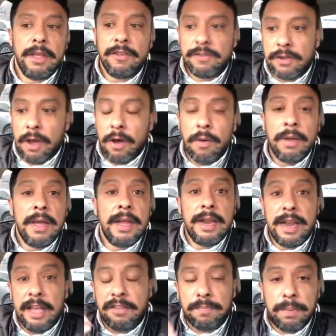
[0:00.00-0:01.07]
So
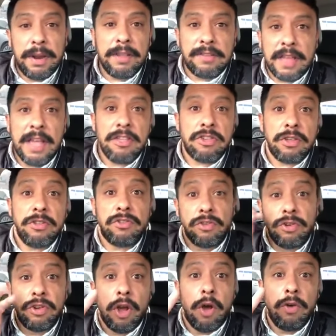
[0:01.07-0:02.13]
let's put attention to
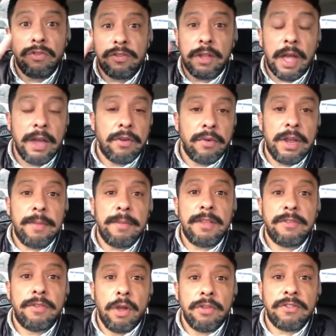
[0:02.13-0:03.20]
those
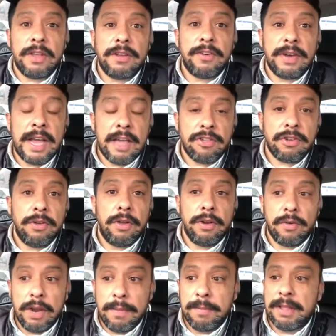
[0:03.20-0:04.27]
agreements, those international
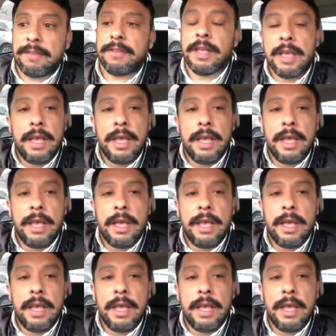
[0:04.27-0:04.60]
agreements.